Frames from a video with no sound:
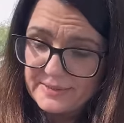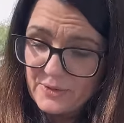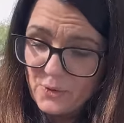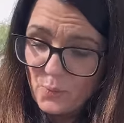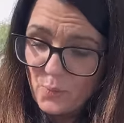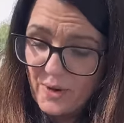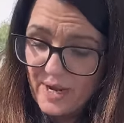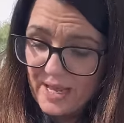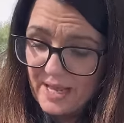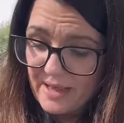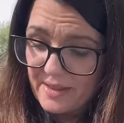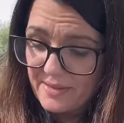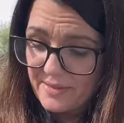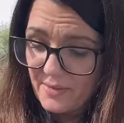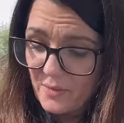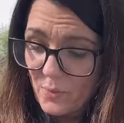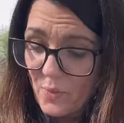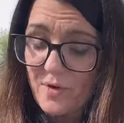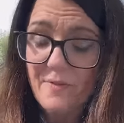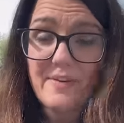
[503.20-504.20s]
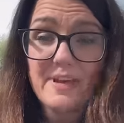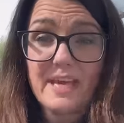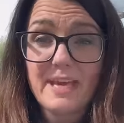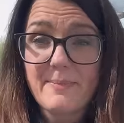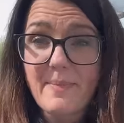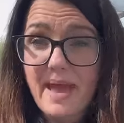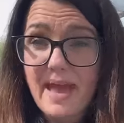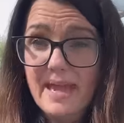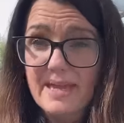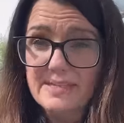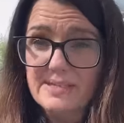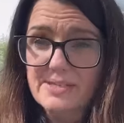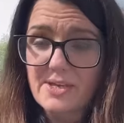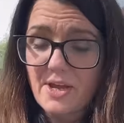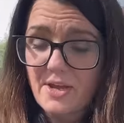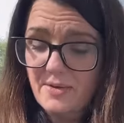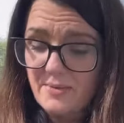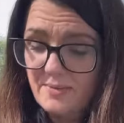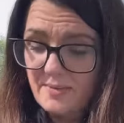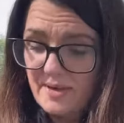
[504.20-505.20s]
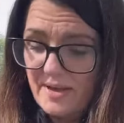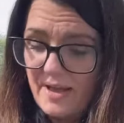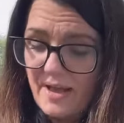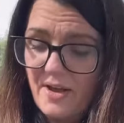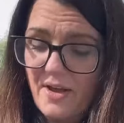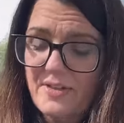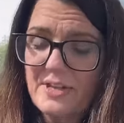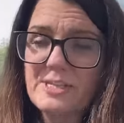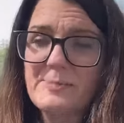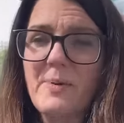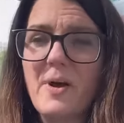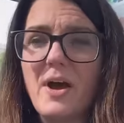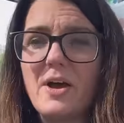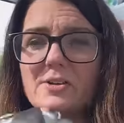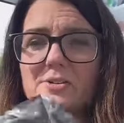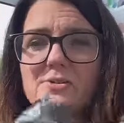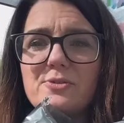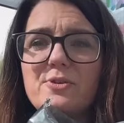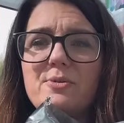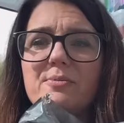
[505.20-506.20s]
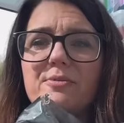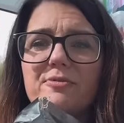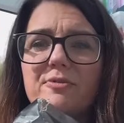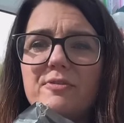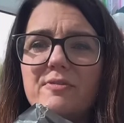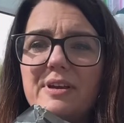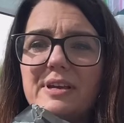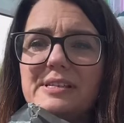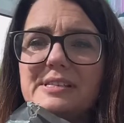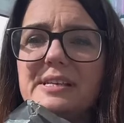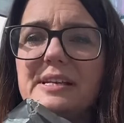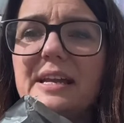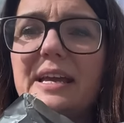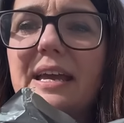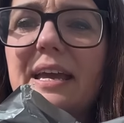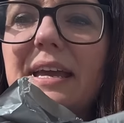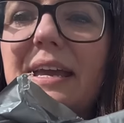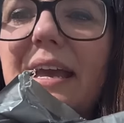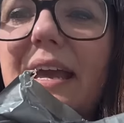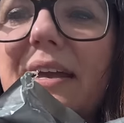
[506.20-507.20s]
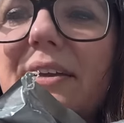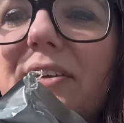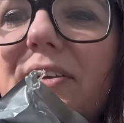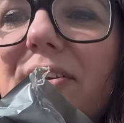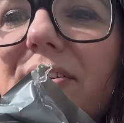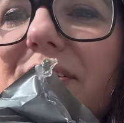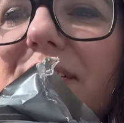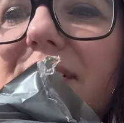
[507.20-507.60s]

with What Vicky Made. So I got this parcel come through recently, and you can